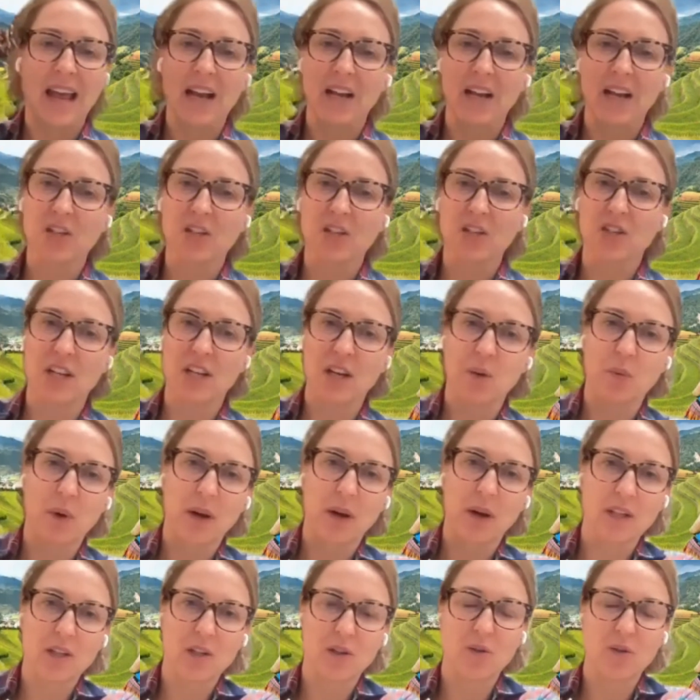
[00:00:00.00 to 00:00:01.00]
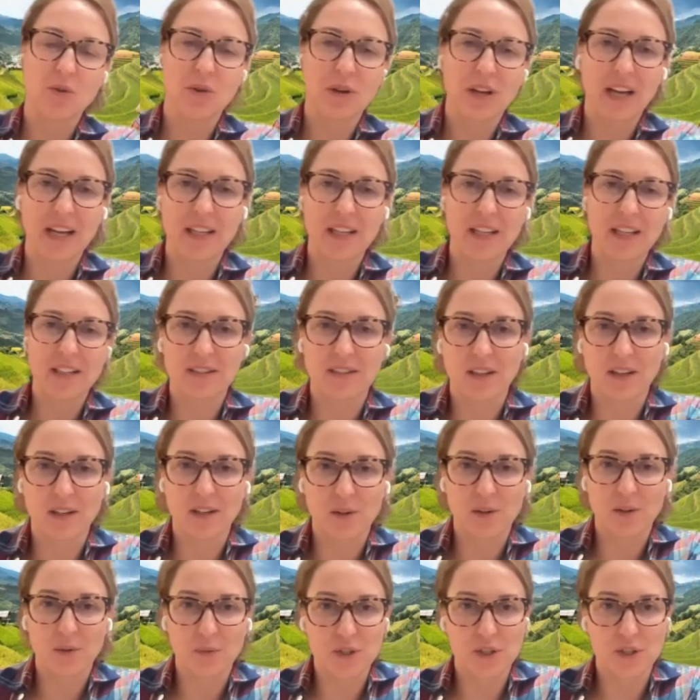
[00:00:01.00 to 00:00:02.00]
And actually, when you look at
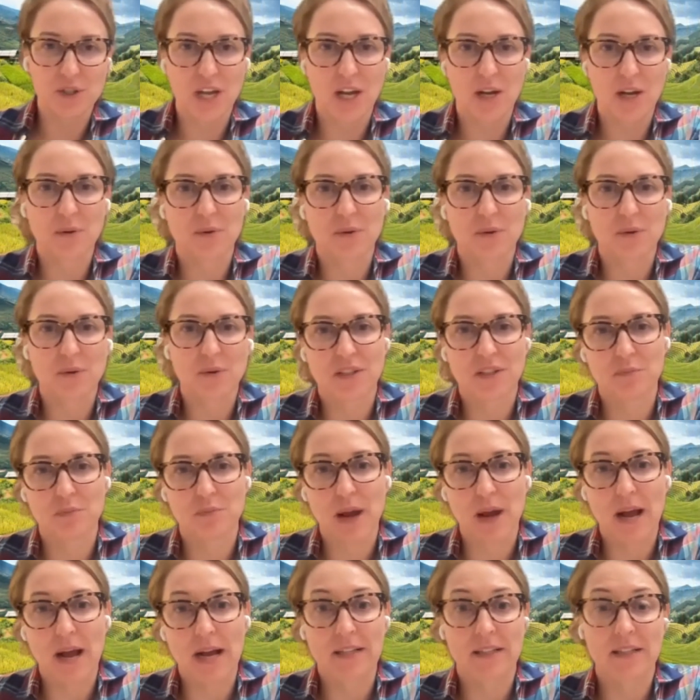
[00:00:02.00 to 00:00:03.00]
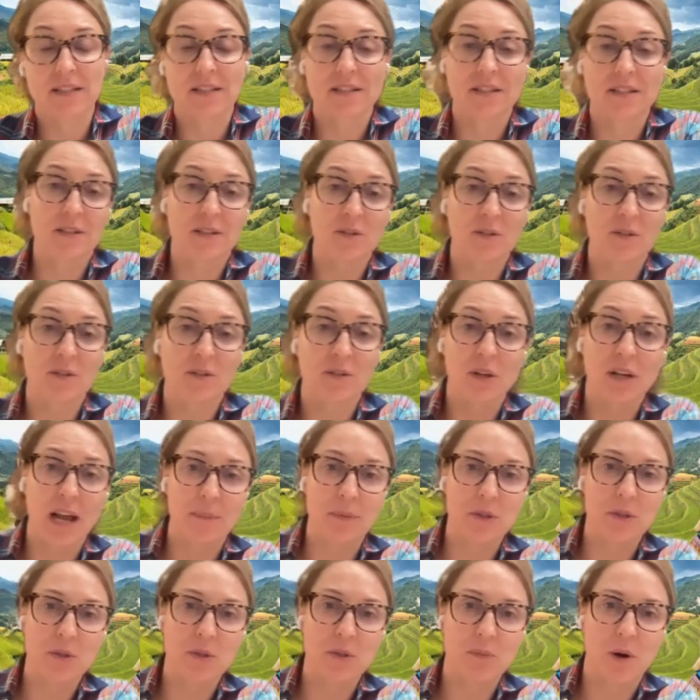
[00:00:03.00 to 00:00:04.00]
uh, regenerative practices or
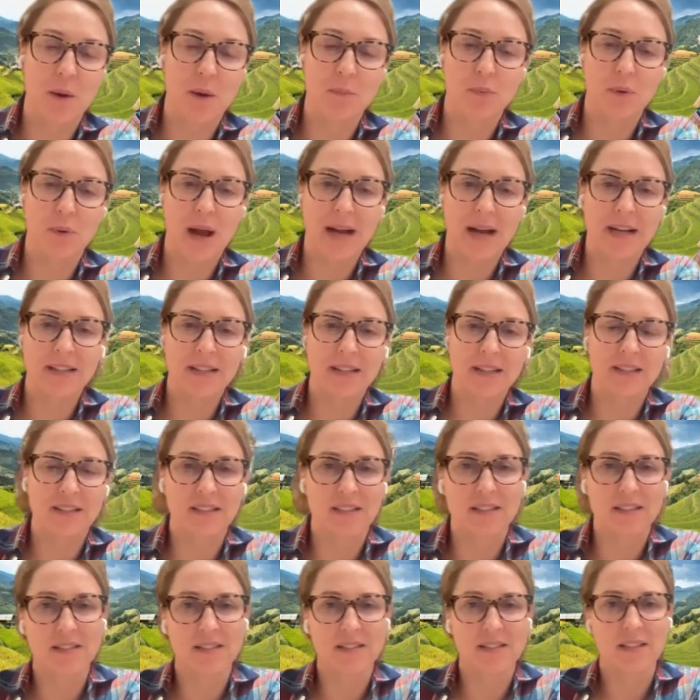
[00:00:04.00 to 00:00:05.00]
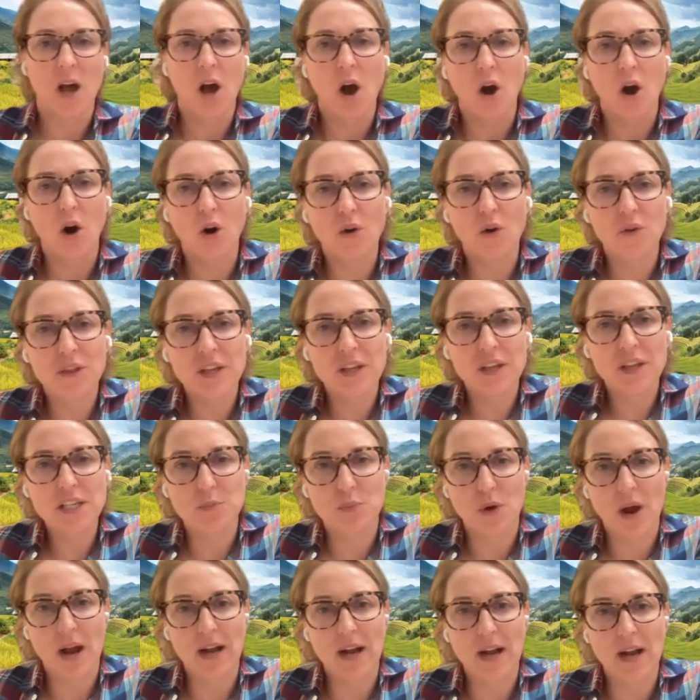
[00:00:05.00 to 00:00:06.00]
climate smart practices, all
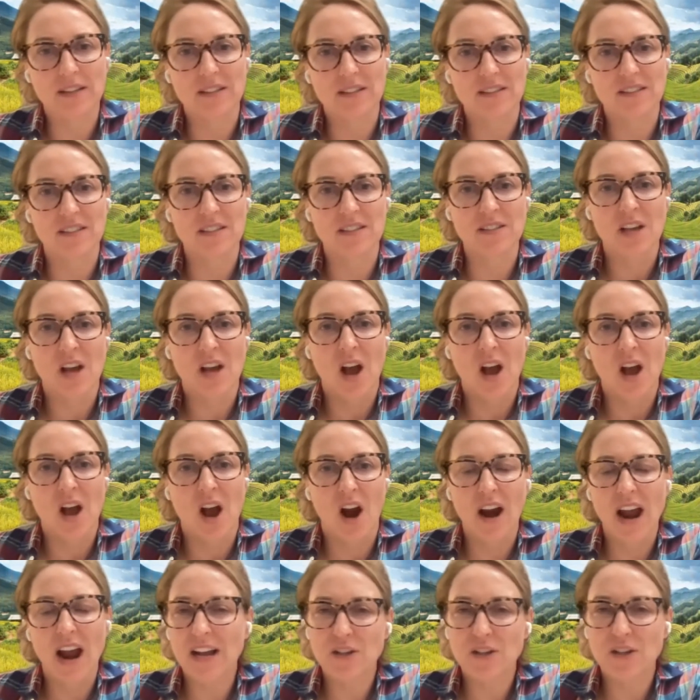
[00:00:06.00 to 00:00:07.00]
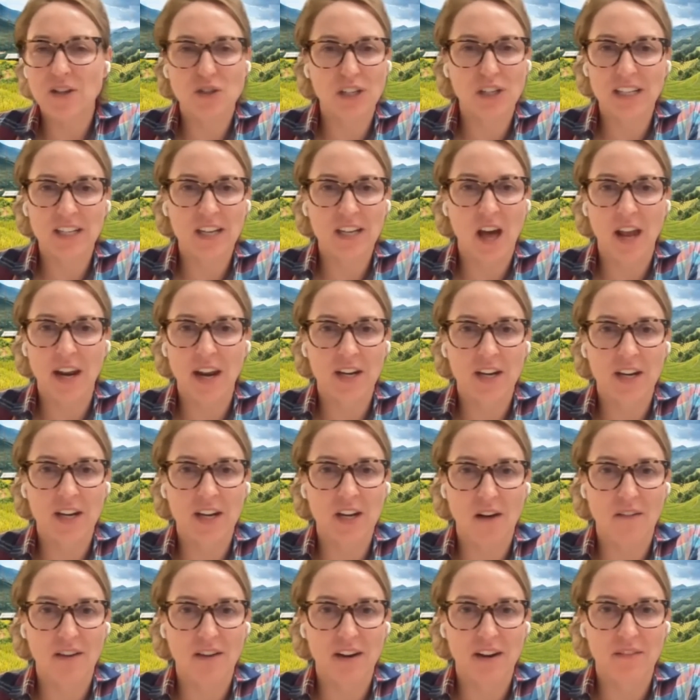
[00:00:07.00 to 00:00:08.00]
these practices are actually not
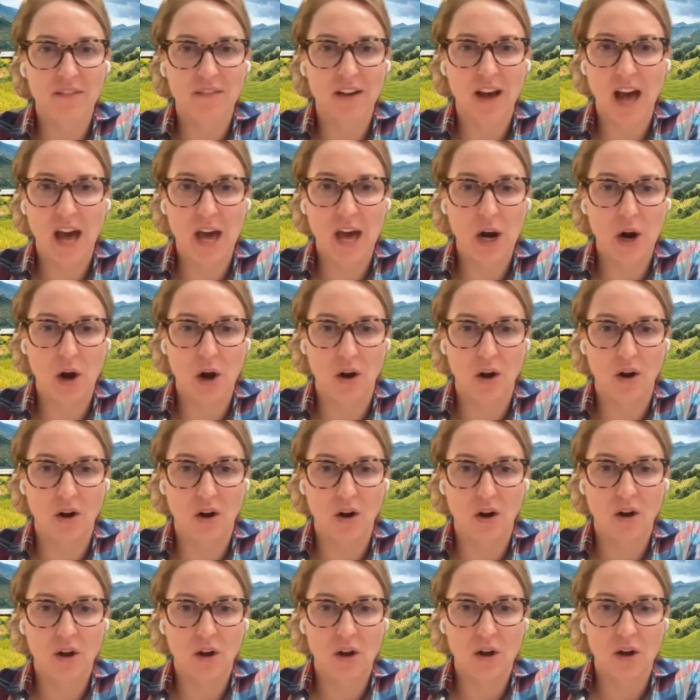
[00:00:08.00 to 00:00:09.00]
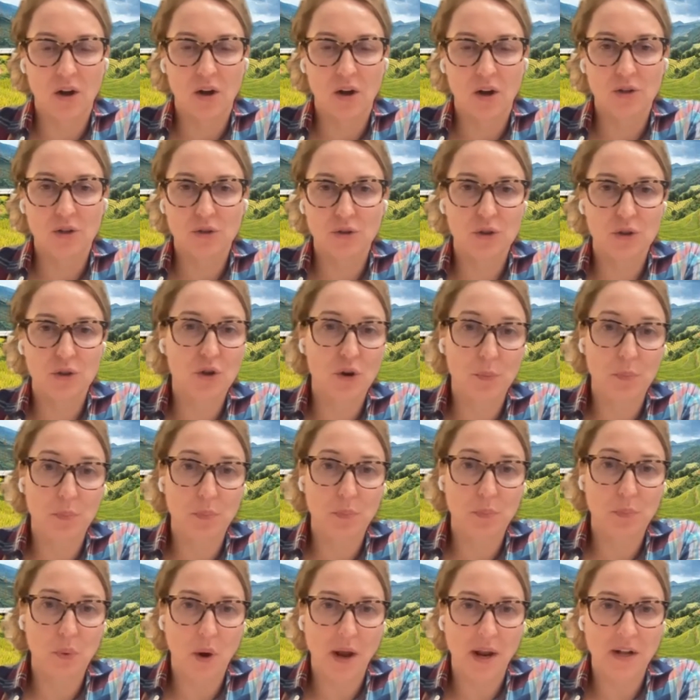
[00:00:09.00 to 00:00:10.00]
innovative at all. To
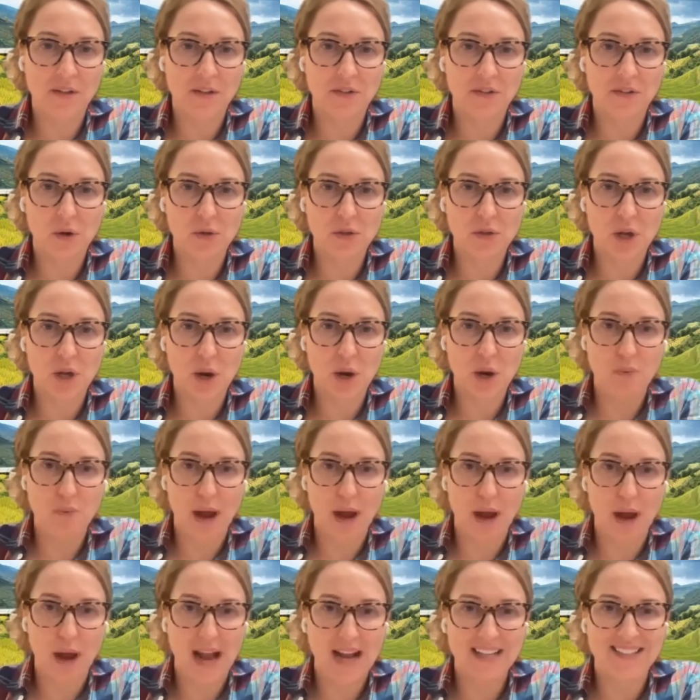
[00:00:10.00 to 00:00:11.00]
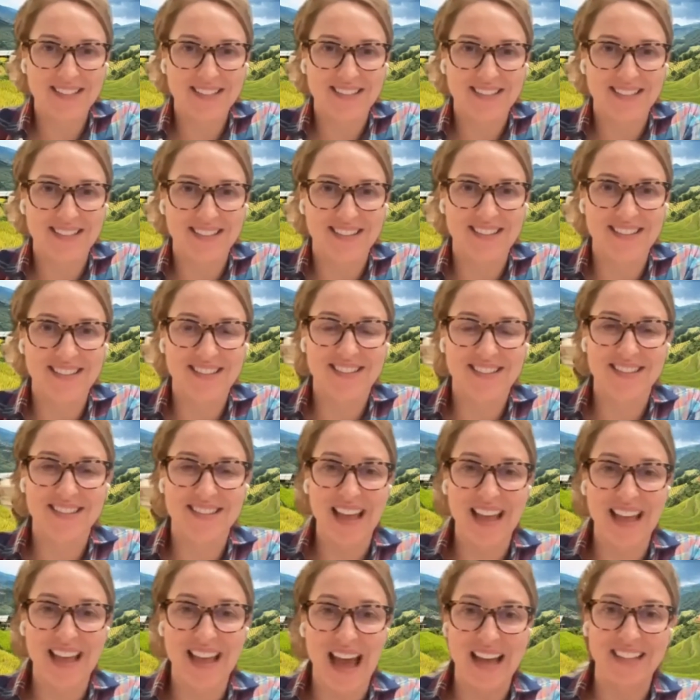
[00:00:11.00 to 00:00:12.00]
your point, those are
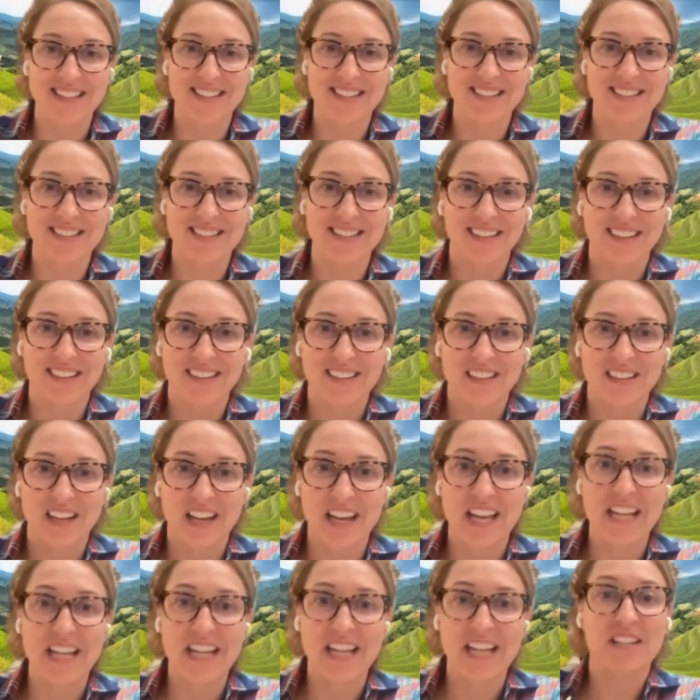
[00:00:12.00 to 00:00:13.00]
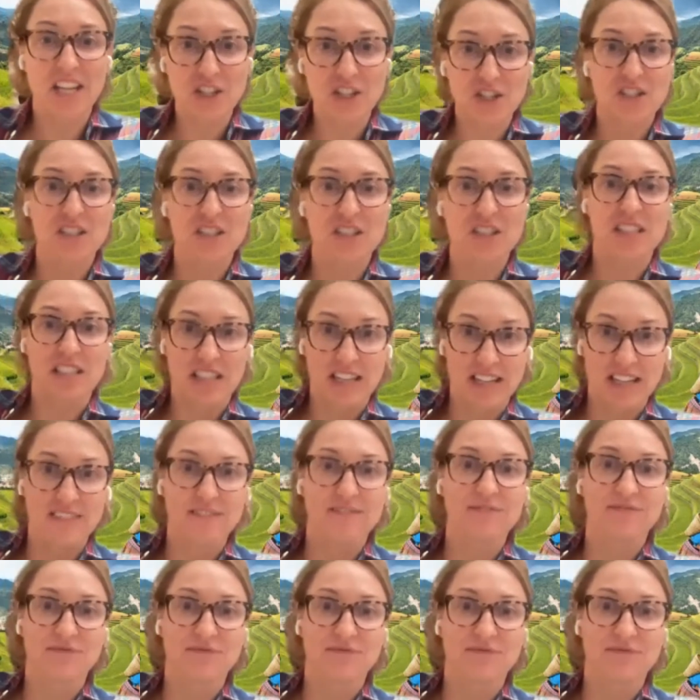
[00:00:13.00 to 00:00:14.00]
practices that
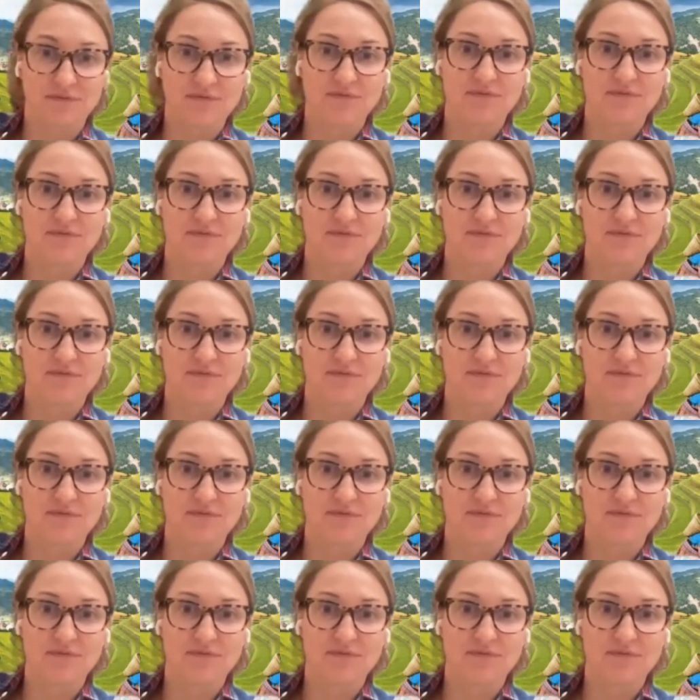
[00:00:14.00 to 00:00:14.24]
indigenously